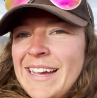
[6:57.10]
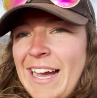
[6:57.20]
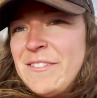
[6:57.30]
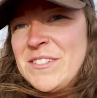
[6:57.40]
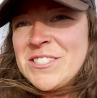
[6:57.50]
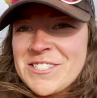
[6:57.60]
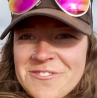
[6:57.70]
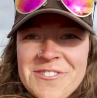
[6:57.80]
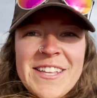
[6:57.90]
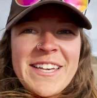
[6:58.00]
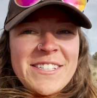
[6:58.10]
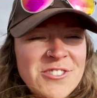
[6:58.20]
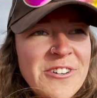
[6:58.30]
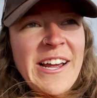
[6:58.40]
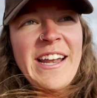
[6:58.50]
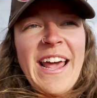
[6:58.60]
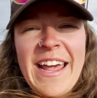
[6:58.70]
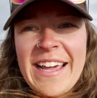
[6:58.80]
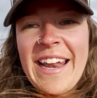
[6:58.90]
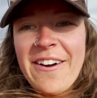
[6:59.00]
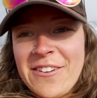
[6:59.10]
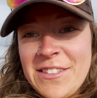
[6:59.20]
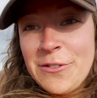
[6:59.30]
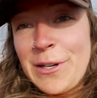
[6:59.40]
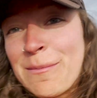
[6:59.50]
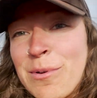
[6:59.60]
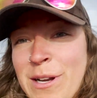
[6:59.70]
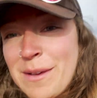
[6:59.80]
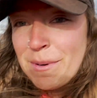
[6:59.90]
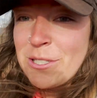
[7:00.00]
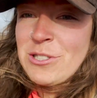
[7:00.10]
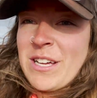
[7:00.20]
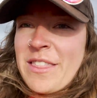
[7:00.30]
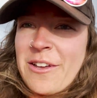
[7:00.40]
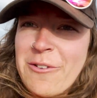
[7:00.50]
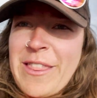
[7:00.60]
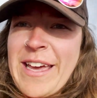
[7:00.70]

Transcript: I've been just really enjoying hanging out and doing pretty much nothing with the